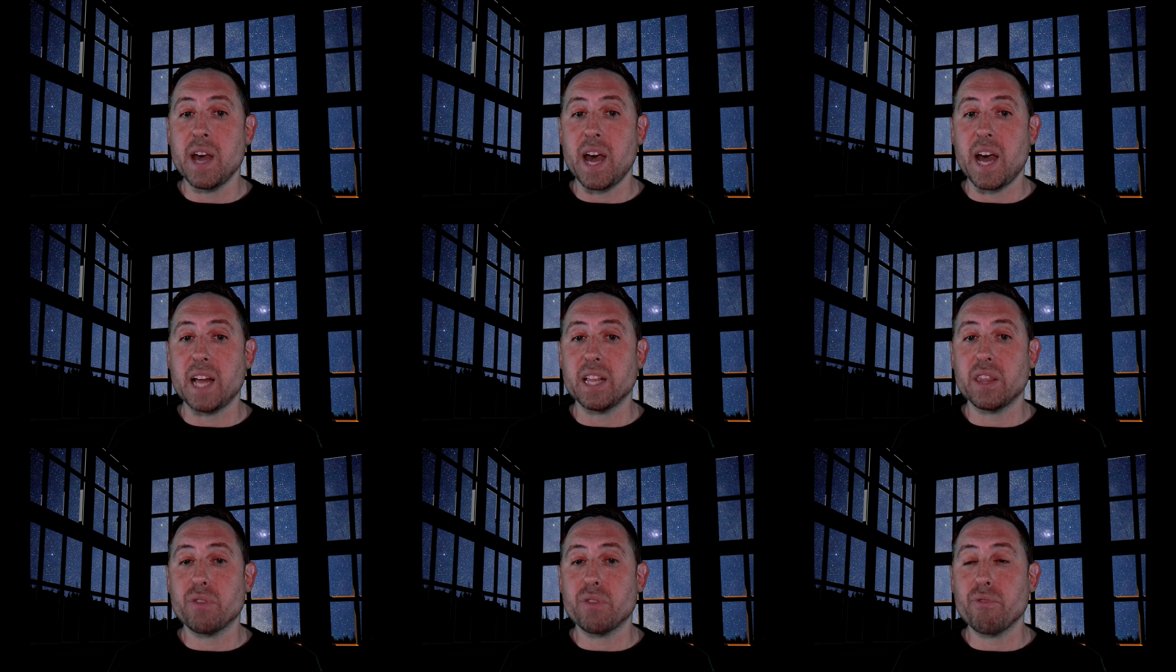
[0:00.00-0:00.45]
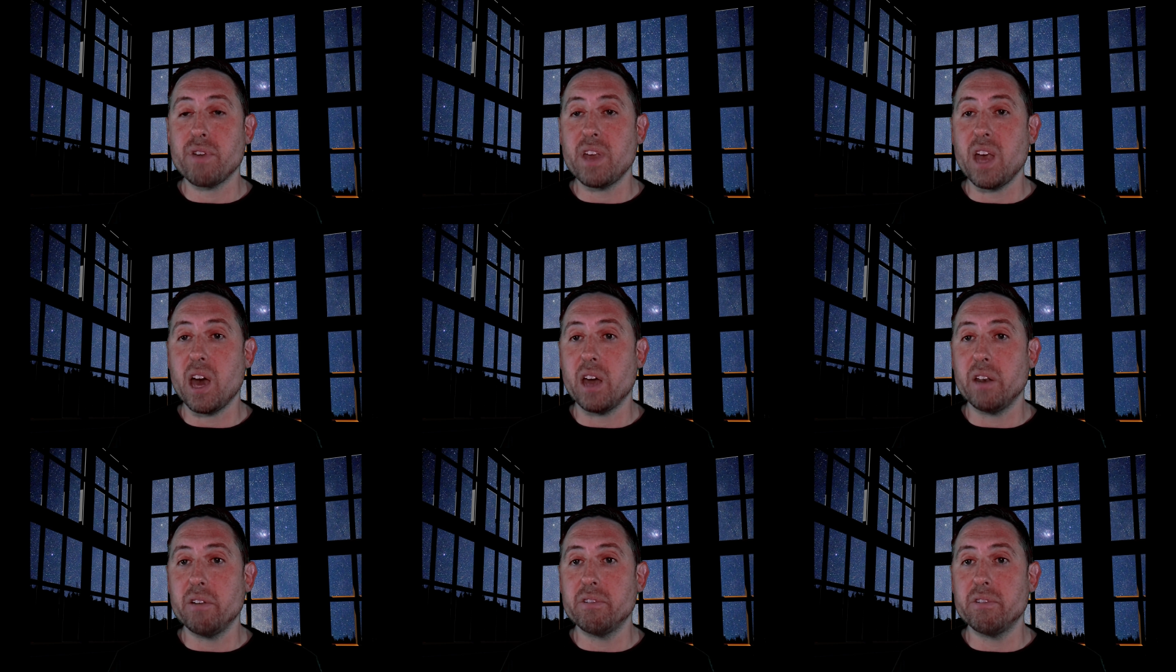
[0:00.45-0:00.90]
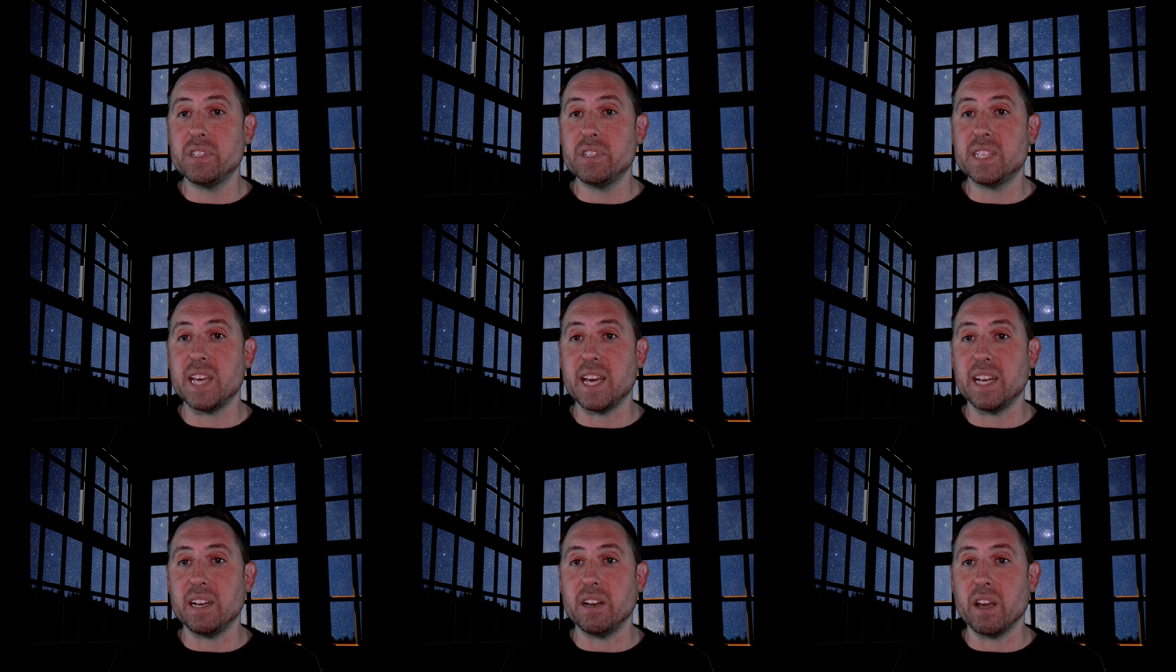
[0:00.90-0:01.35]
at
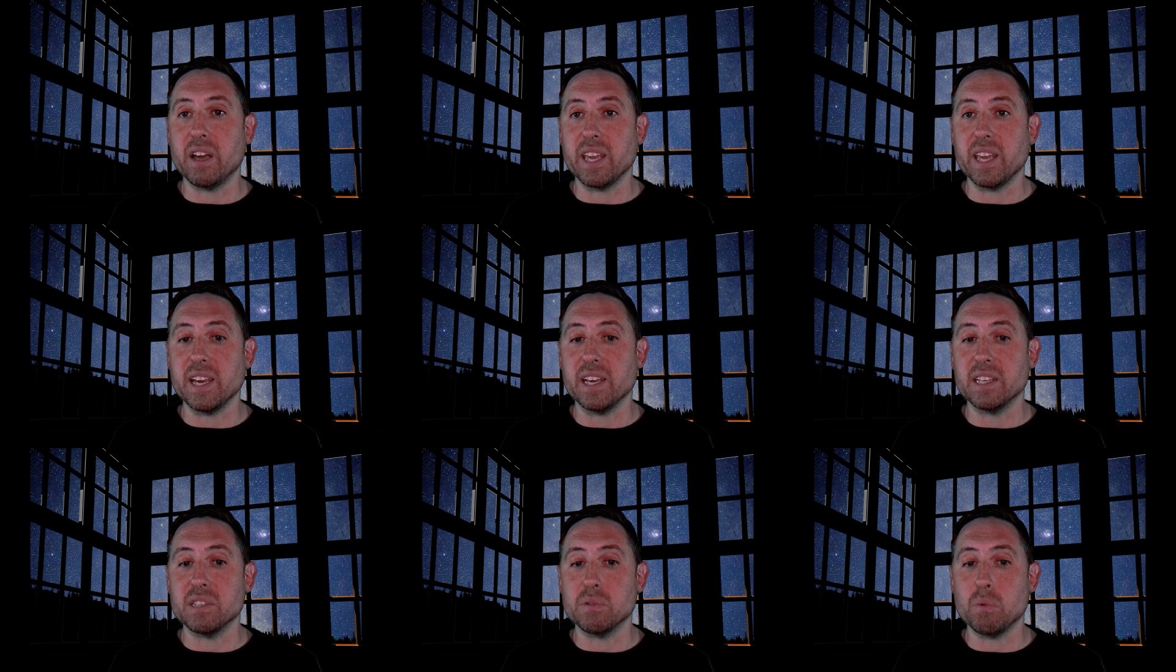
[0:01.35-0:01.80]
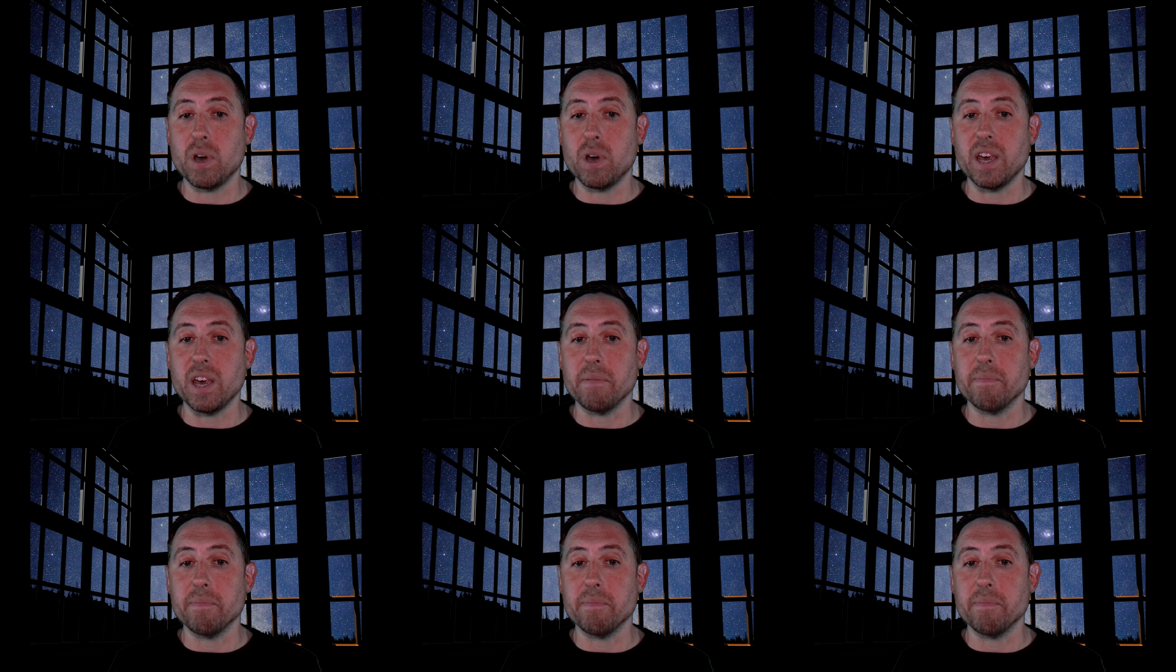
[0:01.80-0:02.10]
310 light years away.